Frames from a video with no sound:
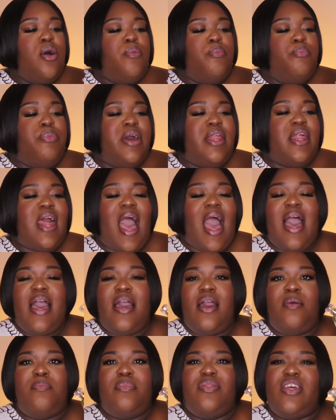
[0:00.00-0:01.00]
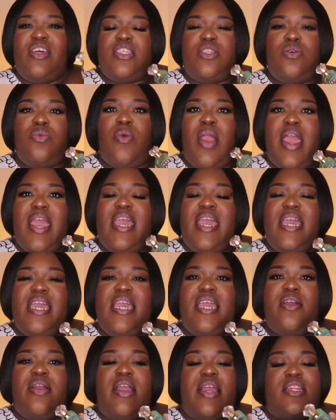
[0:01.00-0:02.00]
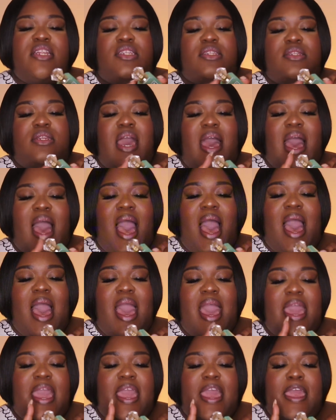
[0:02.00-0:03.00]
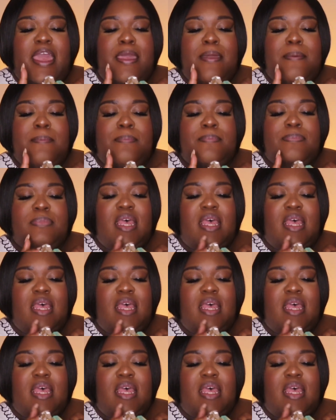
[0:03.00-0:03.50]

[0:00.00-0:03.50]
But this one right here, and I